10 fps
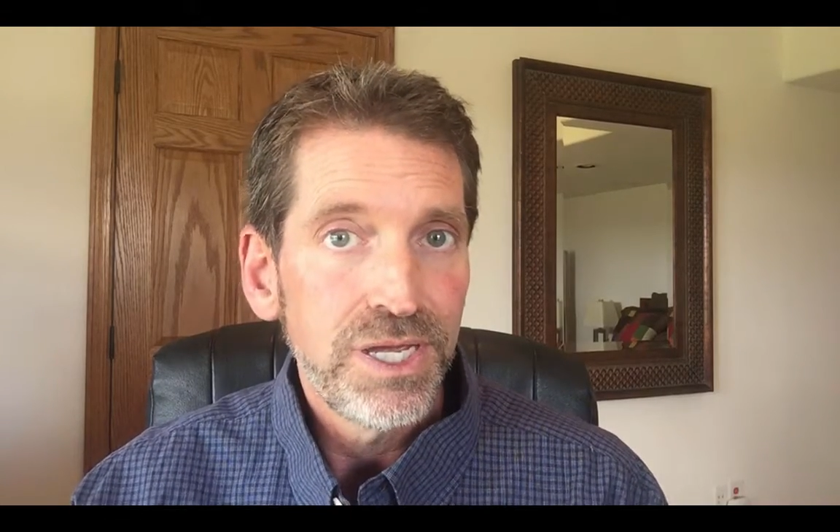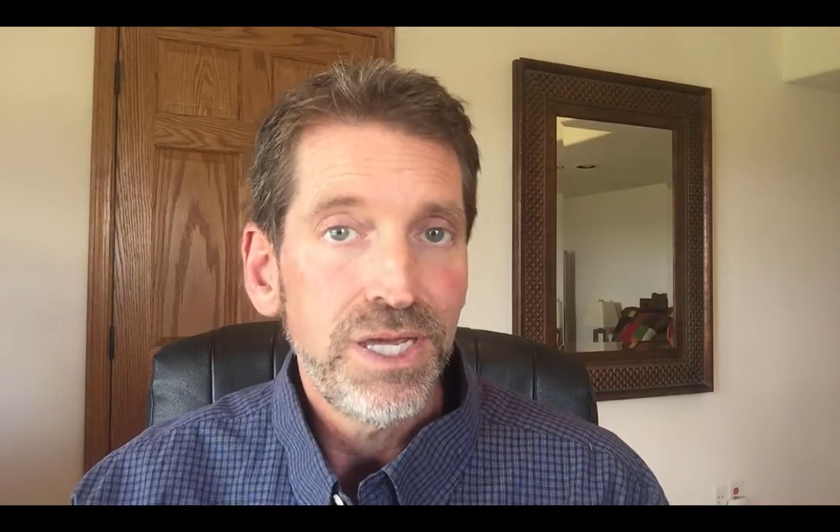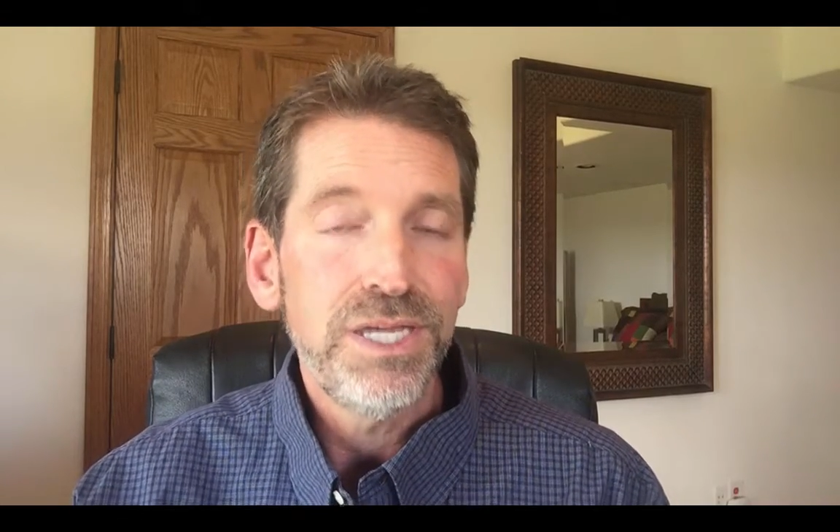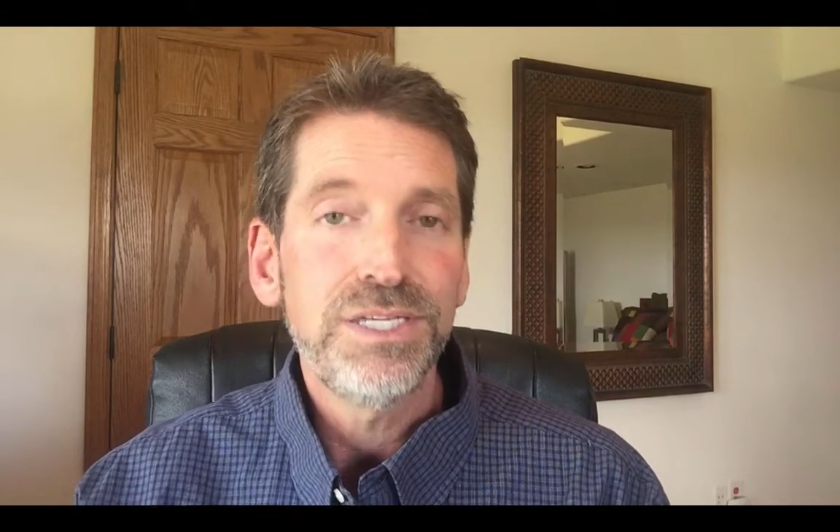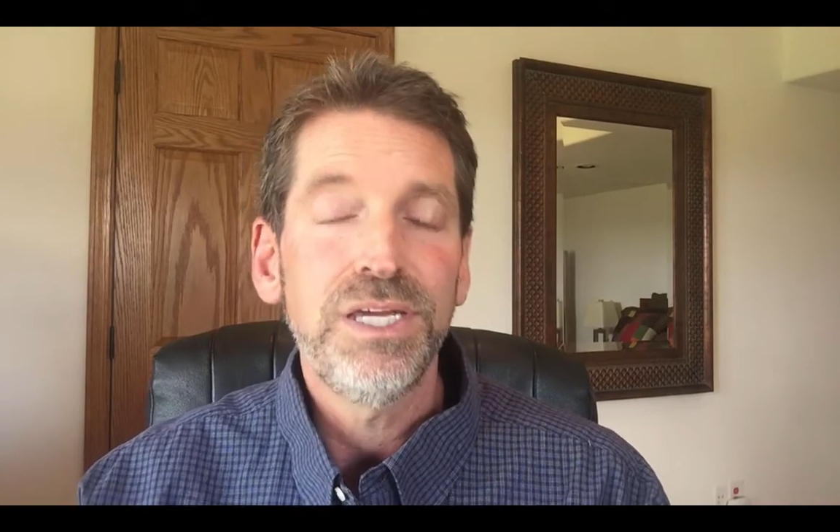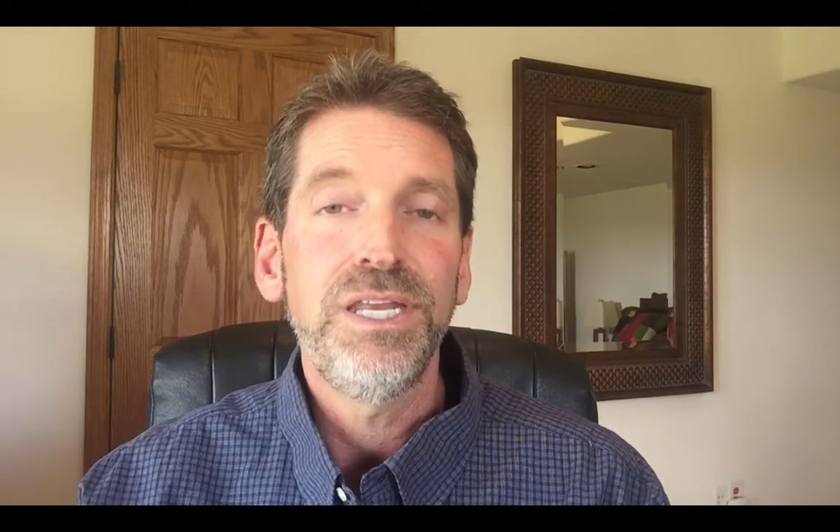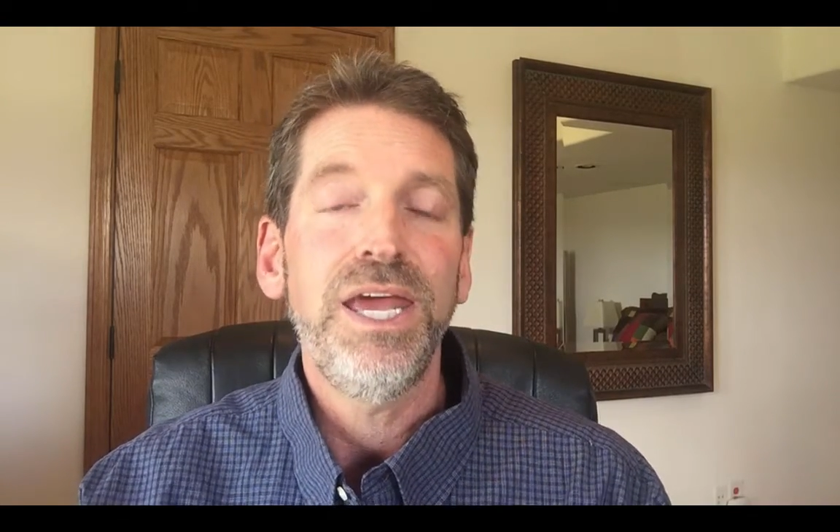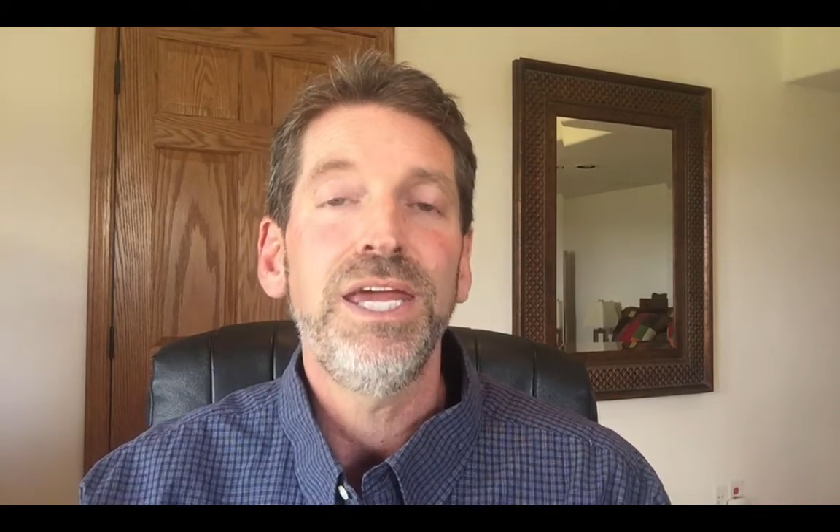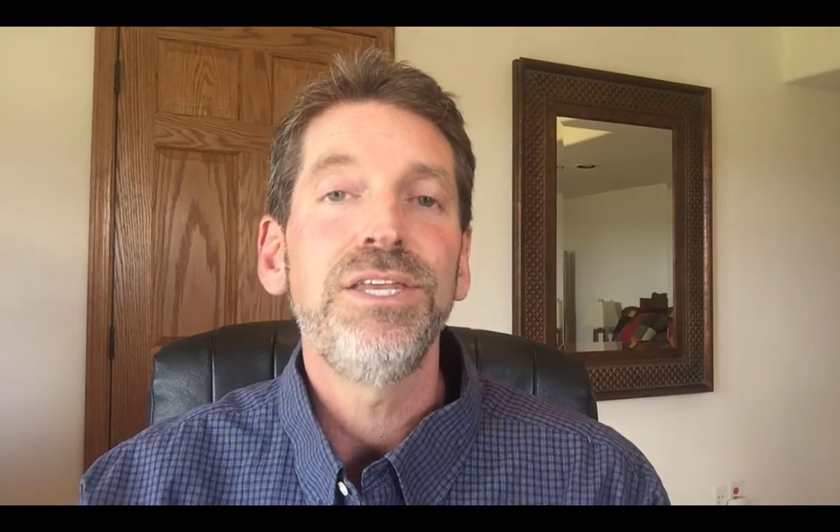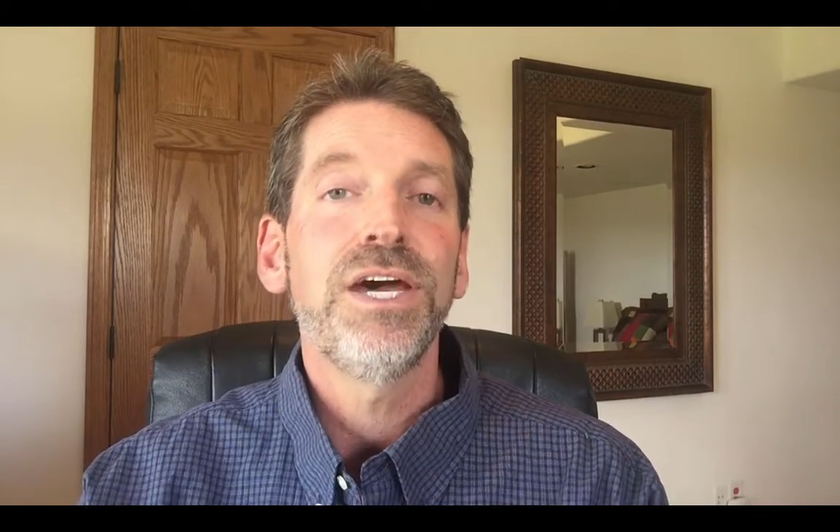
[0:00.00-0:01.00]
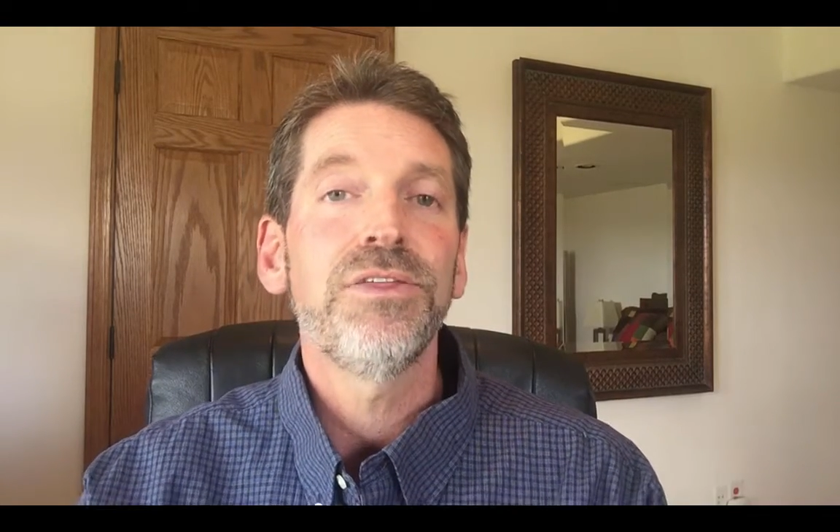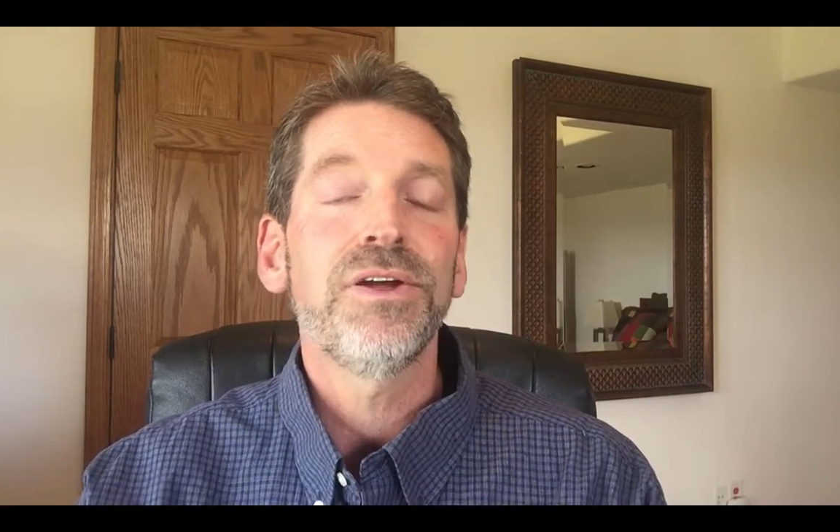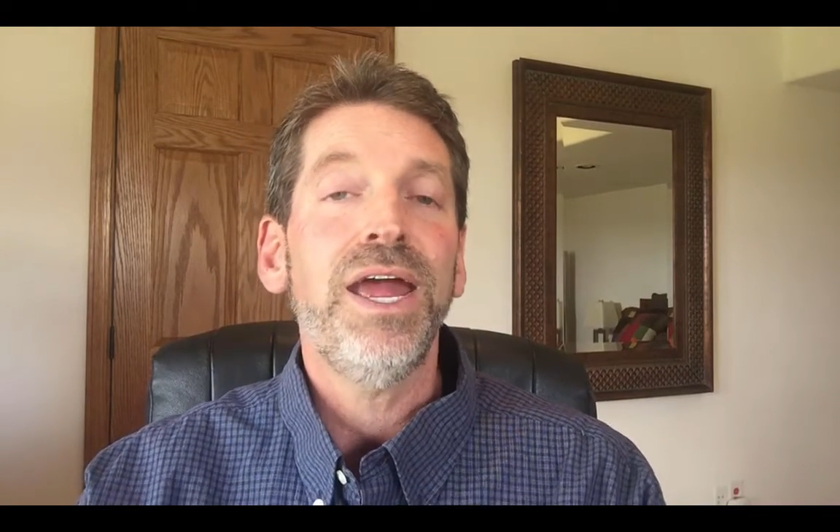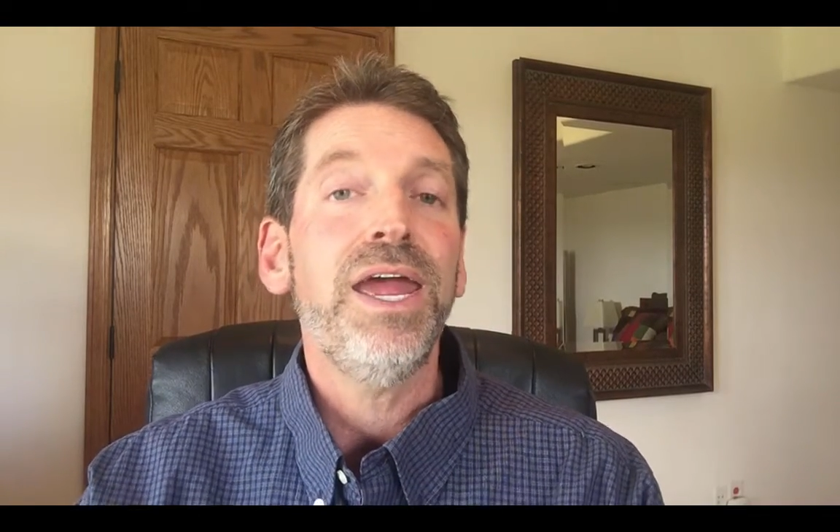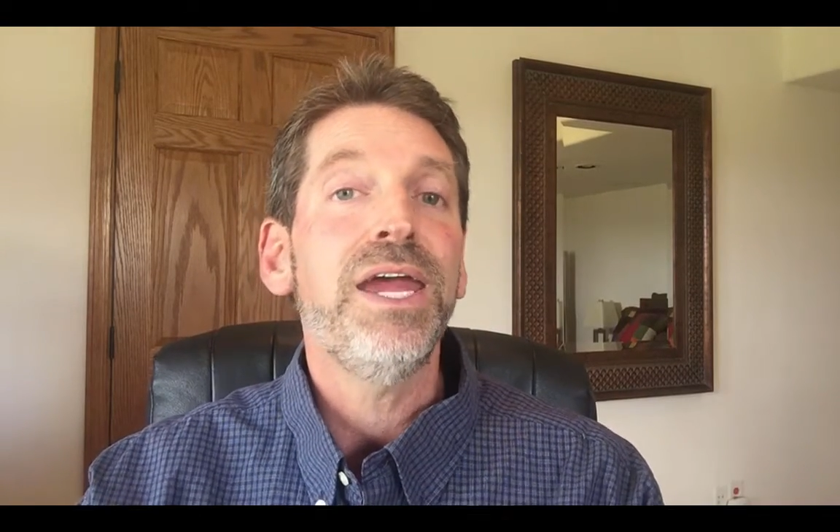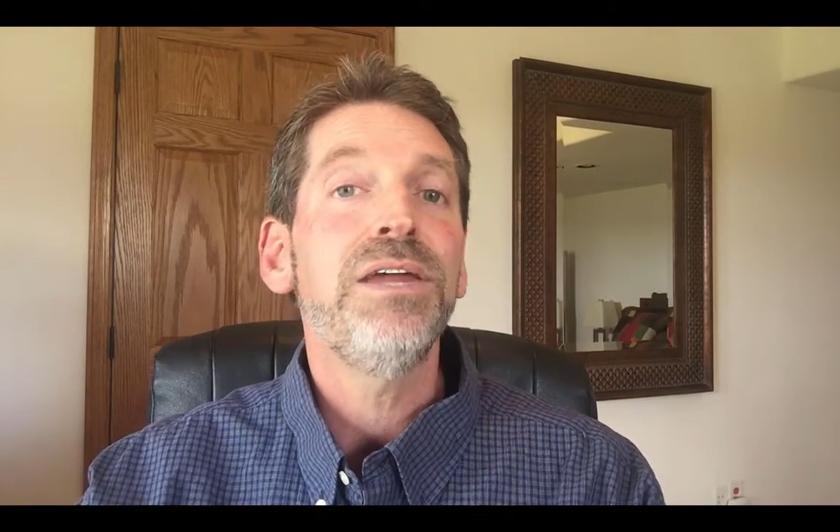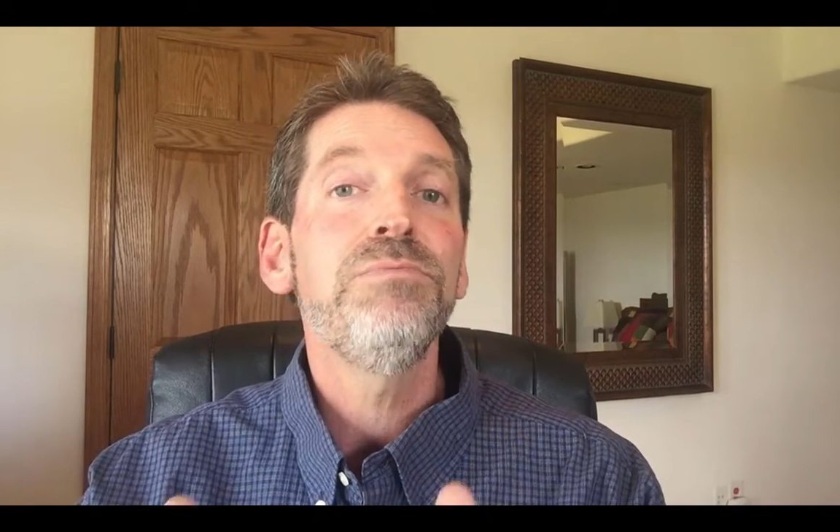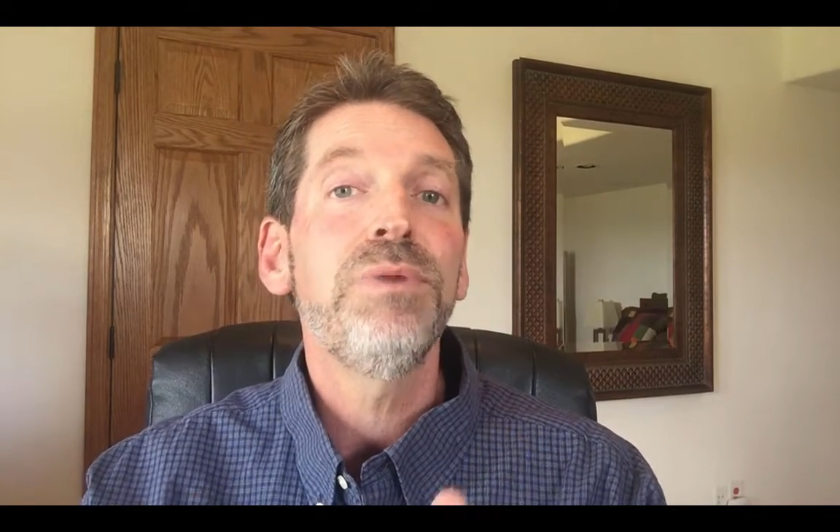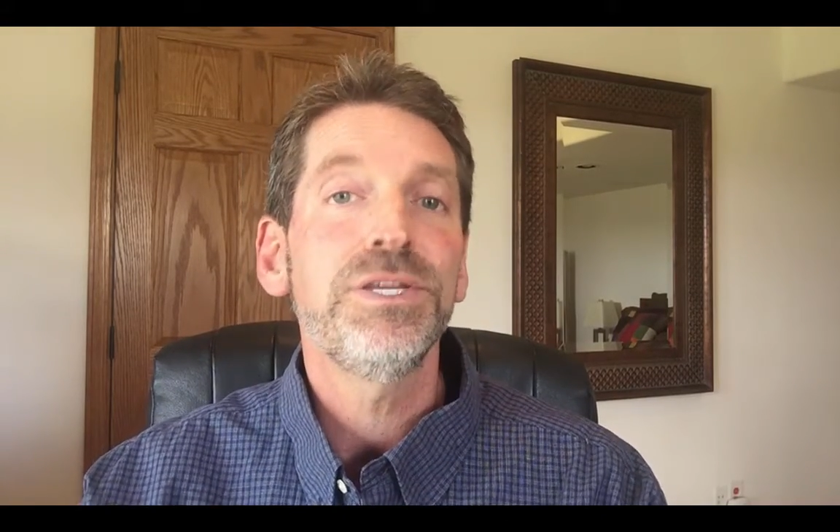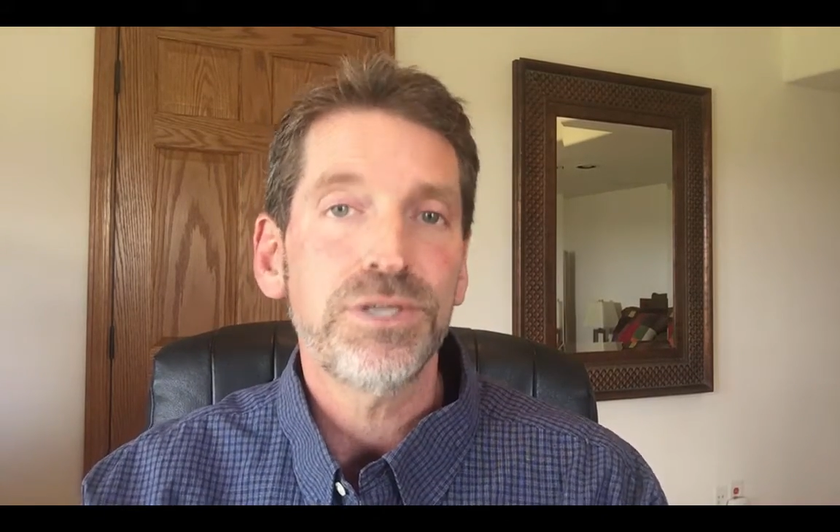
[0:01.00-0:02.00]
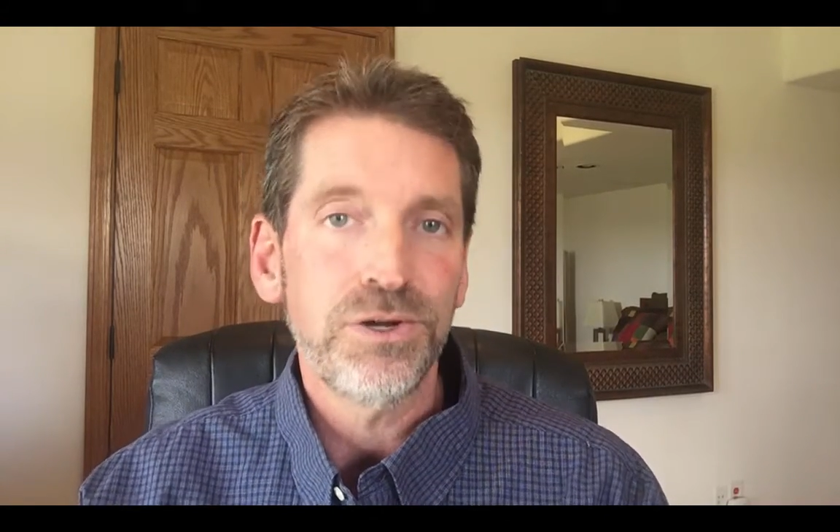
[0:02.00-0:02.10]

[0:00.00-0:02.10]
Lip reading: is in another and must